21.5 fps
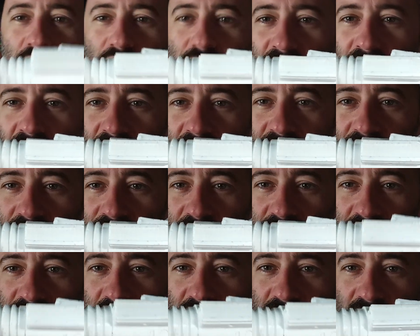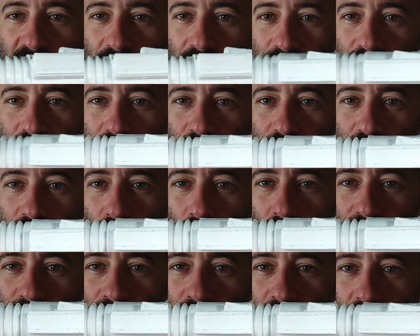I could not get the details to
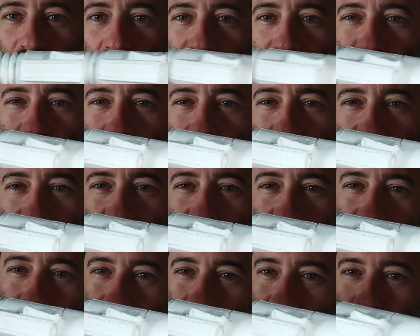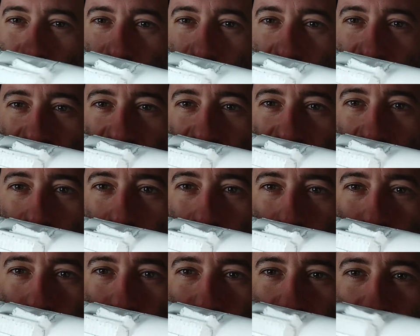show up for the life of me. It doesn't look too bad
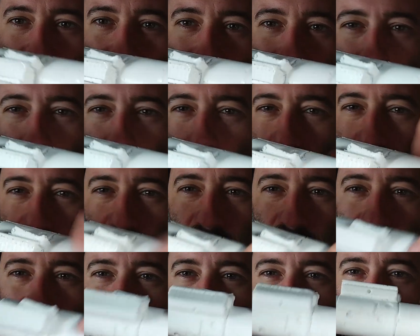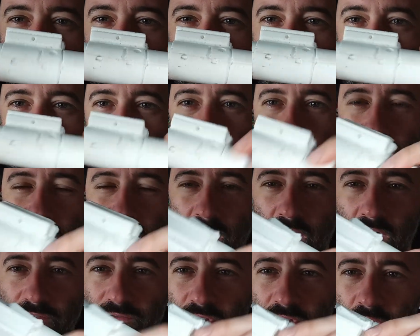now. Maybe my lighting was just a little bit
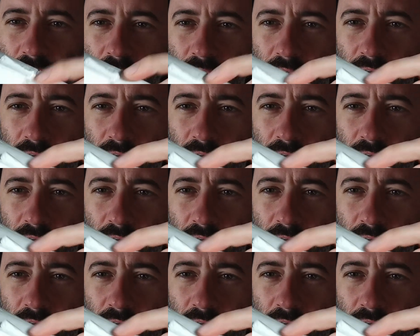off.